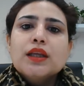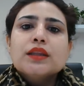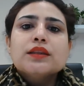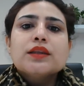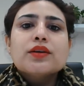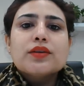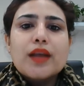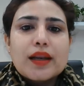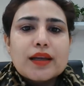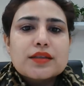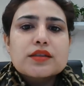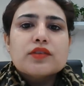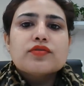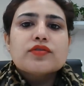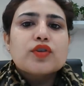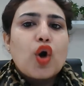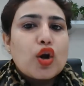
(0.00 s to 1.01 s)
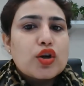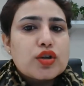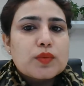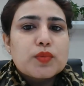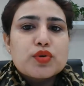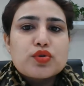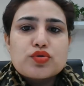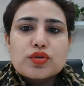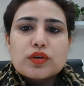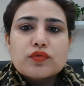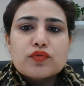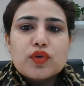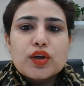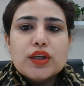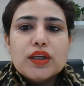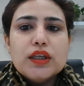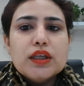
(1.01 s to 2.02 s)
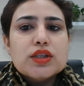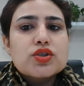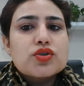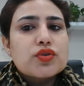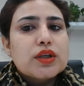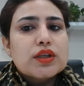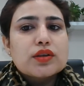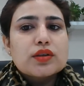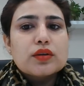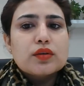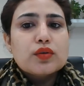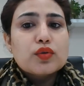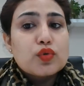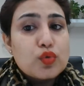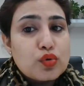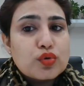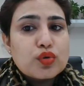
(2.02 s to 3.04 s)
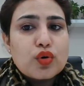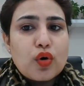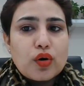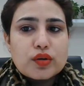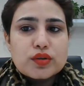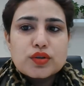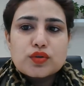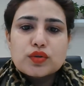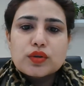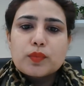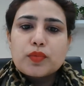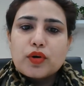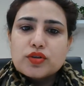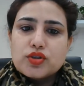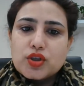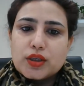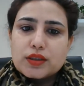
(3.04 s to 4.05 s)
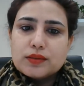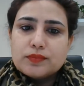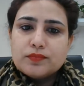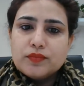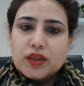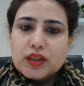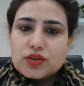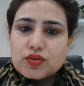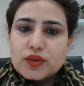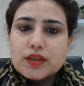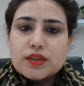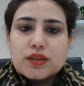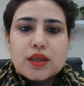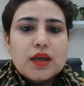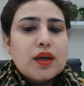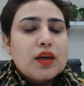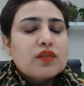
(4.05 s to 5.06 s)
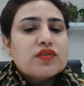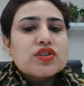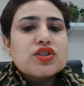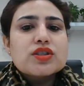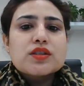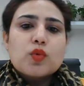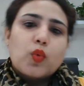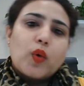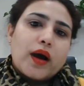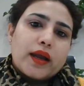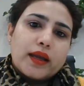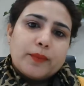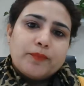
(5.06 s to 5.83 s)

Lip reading: the relative contribution for each root cause to the project matrix, which is the Y.